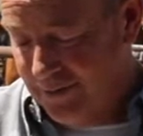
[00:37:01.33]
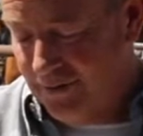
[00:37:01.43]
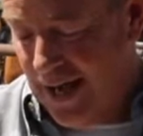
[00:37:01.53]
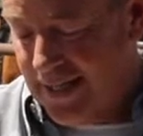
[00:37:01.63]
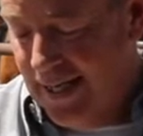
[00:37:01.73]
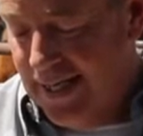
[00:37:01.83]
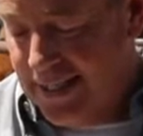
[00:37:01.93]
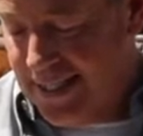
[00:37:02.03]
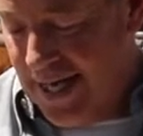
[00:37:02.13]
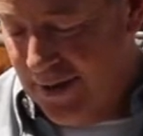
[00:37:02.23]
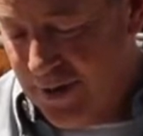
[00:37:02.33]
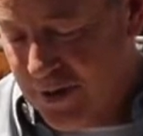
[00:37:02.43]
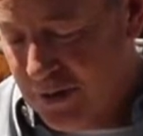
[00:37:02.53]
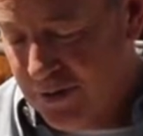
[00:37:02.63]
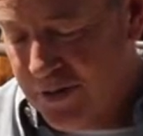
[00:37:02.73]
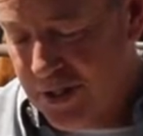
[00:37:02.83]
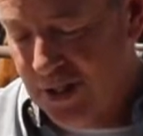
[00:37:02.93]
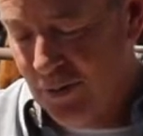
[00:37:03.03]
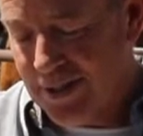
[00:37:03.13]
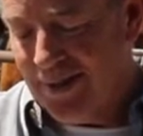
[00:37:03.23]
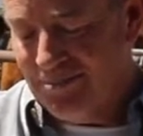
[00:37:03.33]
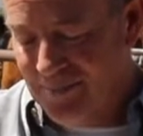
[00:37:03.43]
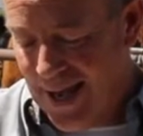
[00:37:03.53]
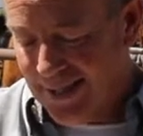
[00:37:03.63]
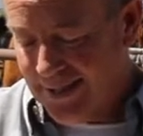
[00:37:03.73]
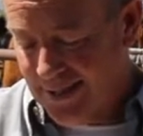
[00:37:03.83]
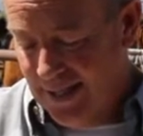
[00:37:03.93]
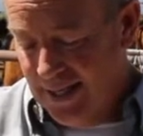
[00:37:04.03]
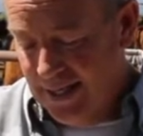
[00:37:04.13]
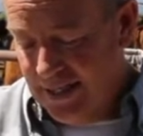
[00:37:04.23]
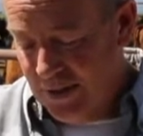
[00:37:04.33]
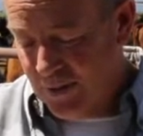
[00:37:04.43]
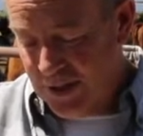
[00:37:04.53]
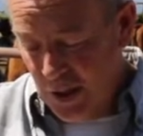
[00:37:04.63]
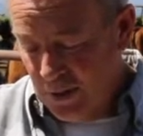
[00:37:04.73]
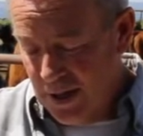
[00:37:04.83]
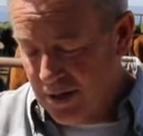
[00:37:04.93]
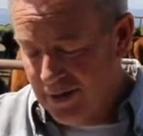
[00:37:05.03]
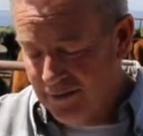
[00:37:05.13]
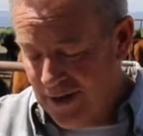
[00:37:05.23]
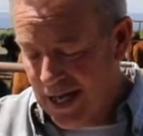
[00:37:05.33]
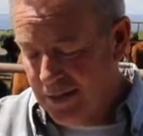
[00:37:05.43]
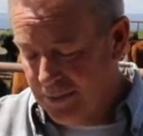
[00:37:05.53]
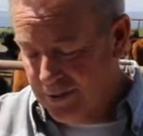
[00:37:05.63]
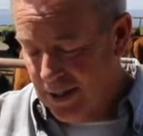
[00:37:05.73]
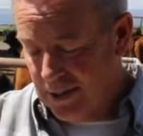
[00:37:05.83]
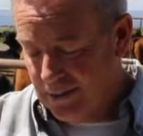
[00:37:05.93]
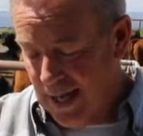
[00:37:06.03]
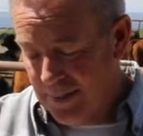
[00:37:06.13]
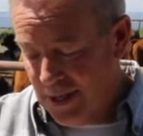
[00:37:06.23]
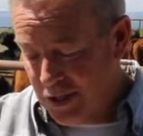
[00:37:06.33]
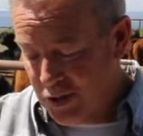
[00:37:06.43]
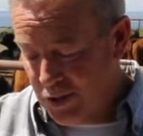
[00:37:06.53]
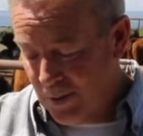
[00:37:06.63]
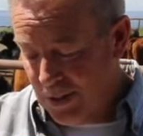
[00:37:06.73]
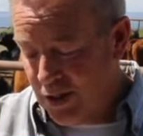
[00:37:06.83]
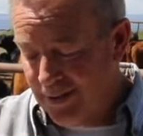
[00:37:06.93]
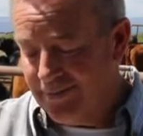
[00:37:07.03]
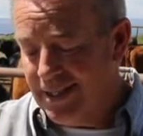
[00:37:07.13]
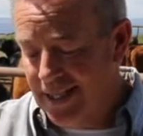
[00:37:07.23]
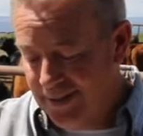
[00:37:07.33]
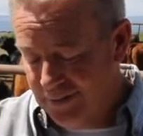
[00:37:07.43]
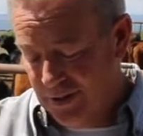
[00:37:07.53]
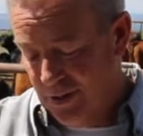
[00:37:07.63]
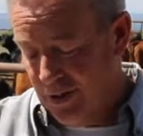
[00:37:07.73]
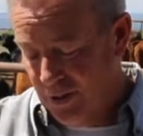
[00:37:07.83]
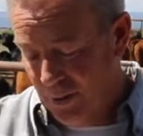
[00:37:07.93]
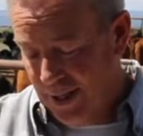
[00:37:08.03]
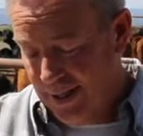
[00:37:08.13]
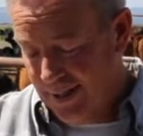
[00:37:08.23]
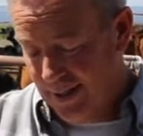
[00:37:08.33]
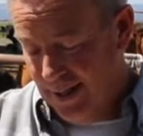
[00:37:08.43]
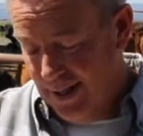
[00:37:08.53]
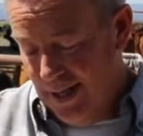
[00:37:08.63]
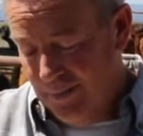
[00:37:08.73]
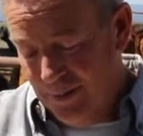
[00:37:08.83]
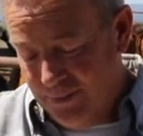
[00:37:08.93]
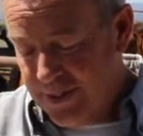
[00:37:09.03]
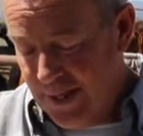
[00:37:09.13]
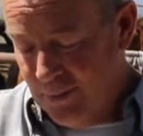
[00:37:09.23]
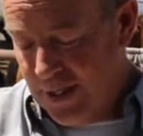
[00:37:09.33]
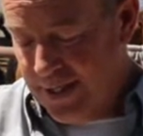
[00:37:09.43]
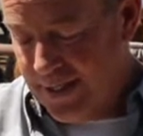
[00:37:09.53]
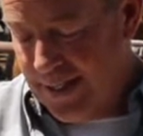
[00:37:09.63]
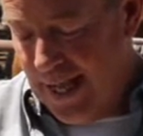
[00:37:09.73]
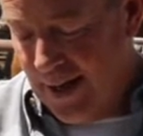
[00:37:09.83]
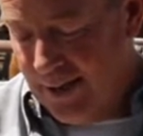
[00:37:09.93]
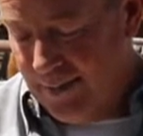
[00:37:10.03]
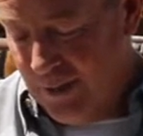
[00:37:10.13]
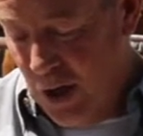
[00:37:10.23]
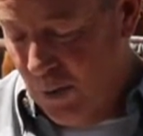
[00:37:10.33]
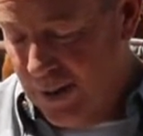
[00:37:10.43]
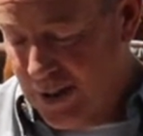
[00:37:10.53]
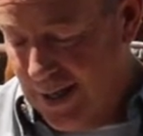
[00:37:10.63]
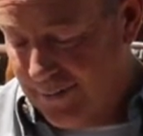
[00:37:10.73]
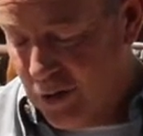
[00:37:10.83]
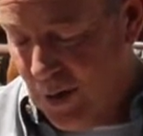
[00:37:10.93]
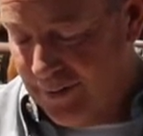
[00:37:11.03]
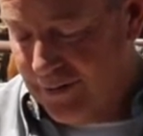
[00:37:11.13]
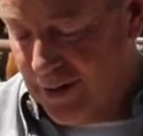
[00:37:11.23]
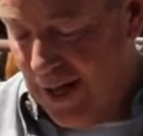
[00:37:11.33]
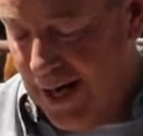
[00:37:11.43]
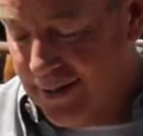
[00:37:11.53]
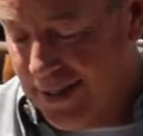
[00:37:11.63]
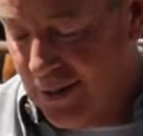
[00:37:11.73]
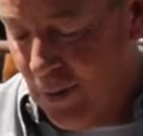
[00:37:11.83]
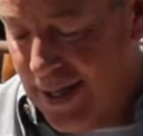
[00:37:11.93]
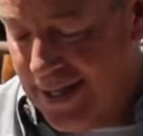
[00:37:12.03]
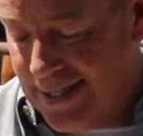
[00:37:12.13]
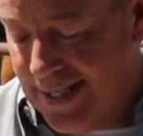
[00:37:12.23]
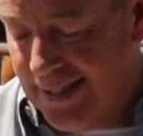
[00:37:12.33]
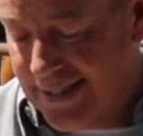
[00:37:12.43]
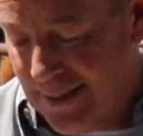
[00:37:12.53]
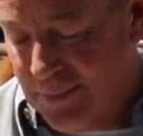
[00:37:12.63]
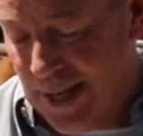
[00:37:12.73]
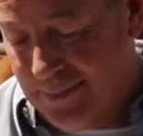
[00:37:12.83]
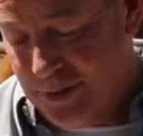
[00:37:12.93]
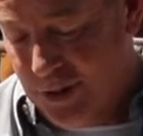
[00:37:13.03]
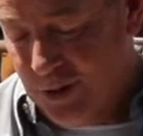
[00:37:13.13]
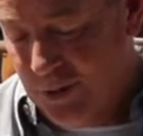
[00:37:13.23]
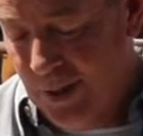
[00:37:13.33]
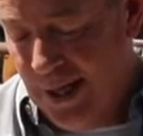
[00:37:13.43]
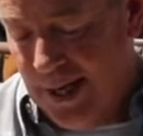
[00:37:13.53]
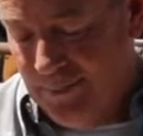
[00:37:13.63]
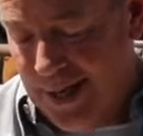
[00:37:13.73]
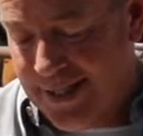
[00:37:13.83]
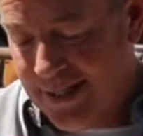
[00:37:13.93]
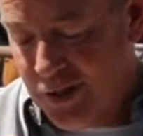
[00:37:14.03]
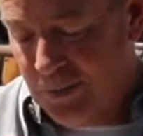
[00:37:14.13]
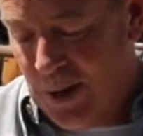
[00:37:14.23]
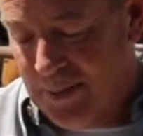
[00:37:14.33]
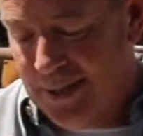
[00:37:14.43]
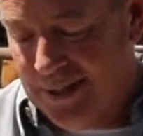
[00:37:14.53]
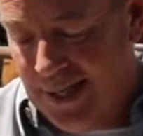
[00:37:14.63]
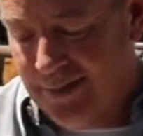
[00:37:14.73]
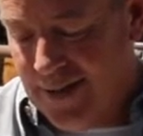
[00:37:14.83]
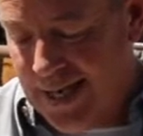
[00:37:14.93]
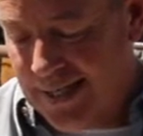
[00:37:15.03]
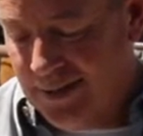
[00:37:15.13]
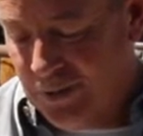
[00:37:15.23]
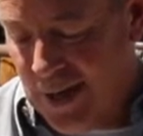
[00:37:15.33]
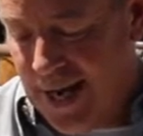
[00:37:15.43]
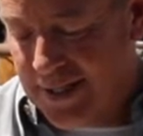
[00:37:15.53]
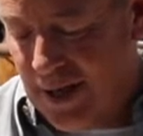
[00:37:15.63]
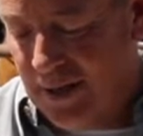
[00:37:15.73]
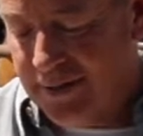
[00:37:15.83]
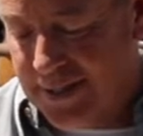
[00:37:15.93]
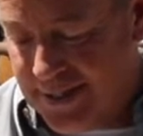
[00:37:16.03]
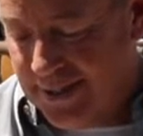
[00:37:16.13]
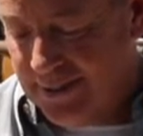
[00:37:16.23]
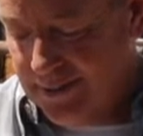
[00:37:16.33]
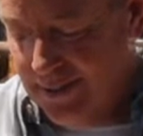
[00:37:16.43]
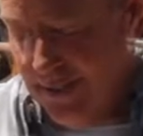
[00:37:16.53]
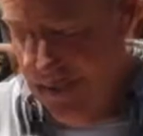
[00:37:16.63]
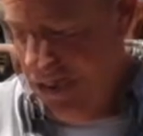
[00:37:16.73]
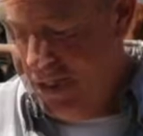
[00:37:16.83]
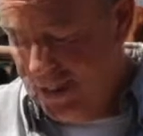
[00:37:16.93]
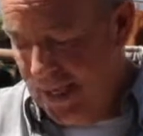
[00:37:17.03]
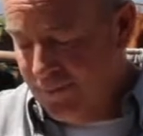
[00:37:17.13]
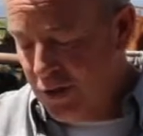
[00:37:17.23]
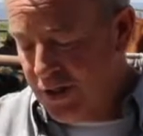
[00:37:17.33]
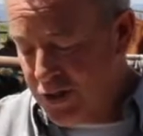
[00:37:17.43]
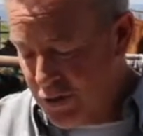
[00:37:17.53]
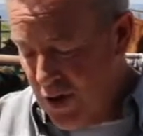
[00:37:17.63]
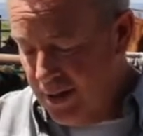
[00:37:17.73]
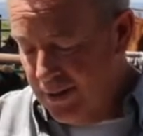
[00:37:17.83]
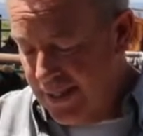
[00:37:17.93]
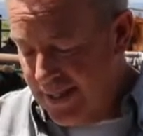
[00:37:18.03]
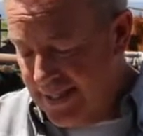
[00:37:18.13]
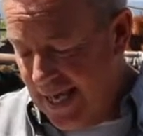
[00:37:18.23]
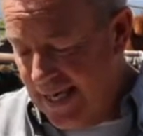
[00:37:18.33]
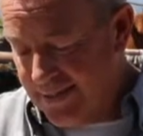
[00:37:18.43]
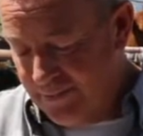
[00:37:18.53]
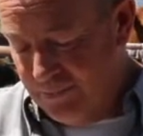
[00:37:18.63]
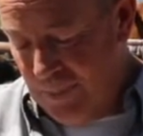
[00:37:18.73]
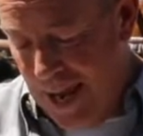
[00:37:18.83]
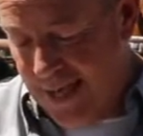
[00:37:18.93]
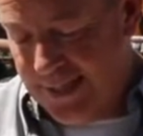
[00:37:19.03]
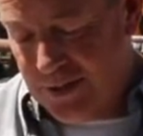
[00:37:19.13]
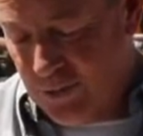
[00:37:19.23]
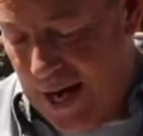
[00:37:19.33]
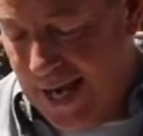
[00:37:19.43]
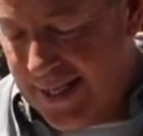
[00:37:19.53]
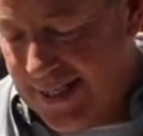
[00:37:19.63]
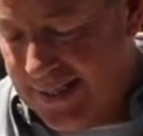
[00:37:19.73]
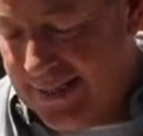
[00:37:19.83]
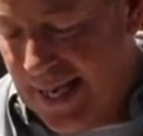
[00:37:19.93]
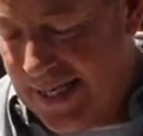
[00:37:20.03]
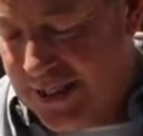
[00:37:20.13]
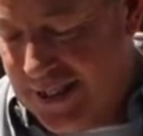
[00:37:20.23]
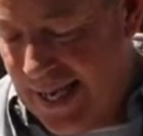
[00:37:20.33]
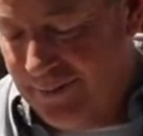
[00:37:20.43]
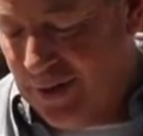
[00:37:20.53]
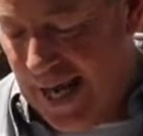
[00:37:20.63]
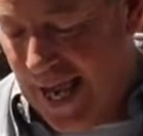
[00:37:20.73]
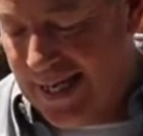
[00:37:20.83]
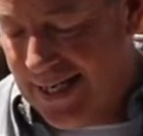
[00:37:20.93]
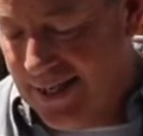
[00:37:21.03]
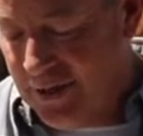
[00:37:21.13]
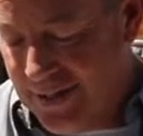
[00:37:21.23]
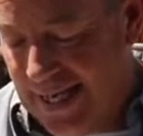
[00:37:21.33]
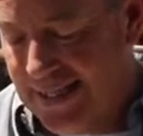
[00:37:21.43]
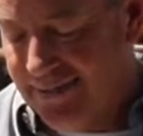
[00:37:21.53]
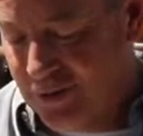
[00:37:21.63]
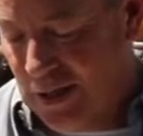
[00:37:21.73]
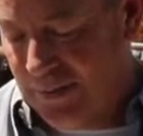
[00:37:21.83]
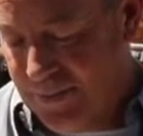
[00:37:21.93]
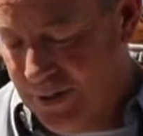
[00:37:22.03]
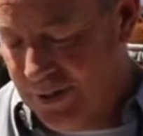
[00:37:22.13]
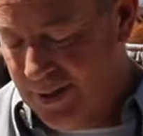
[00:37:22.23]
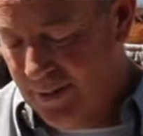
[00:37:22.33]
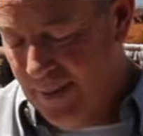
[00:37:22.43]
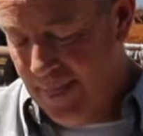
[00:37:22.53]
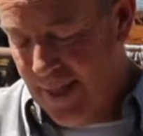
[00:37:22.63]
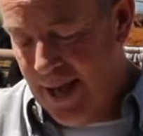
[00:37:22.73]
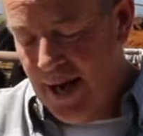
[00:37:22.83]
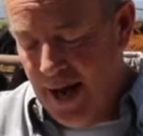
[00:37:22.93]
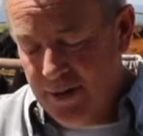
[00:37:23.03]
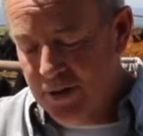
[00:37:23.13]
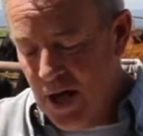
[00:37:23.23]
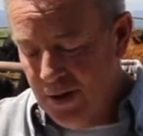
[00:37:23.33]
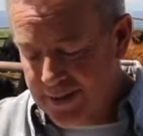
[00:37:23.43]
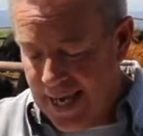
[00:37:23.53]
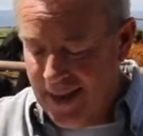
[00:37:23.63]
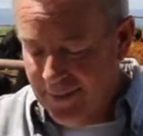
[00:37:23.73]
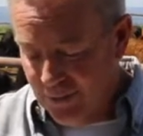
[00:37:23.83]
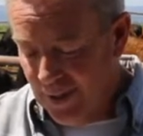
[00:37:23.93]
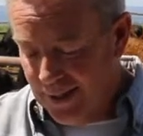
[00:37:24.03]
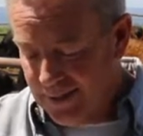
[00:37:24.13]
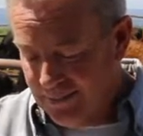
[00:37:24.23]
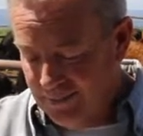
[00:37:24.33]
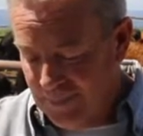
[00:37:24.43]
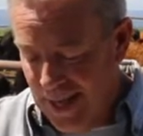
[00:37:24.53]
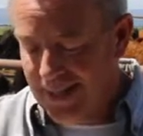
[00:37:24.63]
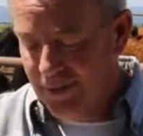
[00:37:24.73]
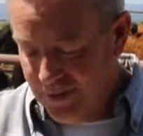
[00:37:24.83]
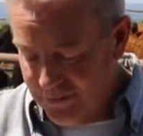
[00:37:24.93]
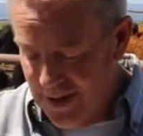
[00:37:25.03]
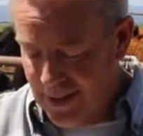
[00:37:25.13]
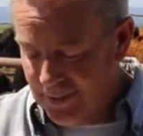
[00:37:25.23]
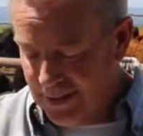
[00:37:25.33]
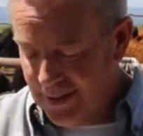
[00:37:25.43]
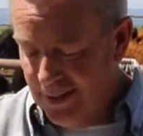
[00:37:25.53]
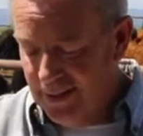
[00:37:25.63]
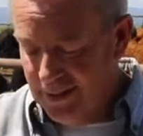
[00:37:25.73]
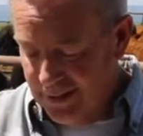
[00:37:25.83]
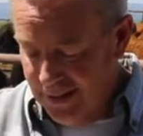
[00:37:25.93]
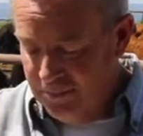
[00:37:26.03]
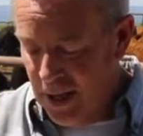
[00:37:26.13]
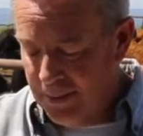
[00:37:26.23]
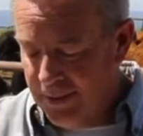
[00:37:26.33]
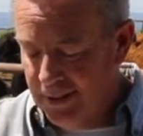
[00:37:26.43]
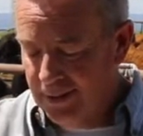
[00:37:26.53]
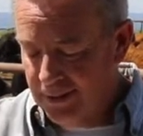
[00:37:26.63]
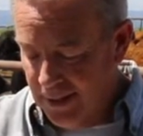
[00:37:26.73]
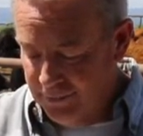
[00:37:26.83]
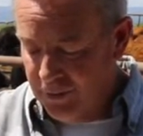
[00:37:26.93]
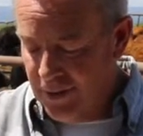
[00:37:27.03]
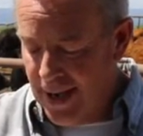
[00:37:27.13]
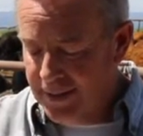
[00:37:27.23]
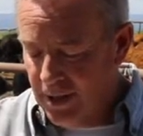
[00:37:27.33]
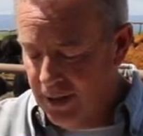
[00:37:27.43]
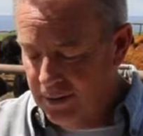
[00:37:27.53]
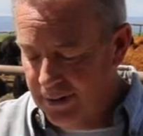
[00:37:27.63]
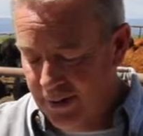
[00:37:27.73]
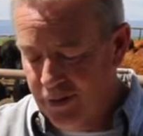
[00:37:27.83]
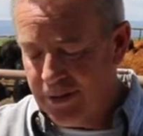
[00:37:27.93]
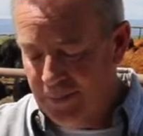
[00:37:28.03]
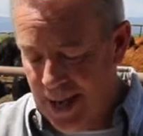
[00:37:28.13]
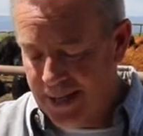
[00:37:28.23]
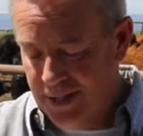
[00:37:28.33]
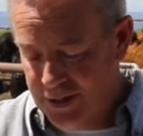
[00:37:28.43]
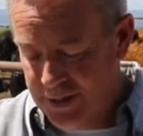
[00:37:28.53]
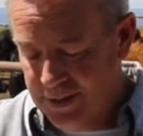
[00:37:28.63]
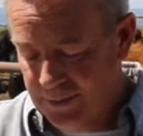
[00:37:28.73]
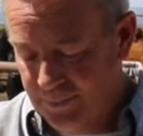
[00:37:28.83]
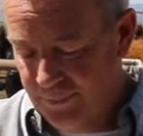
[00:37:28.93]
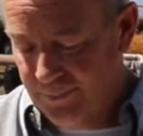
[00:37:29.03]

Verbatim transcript: In fact, to tell the truth, she was a mess. She was no longer a valuable doll. I'm not sure we could have given her away. But for some reason that no one could ever quite figure out, in the way that kids sometimes do, my sister Barbie loved that little rag doll still. She loved her as strongly in the days of Pandy's raggedness as she ever had in her days of great beauty. Other dolls came and went. Pandy was family. Love Barbie, love her rag doll, it was a package deal.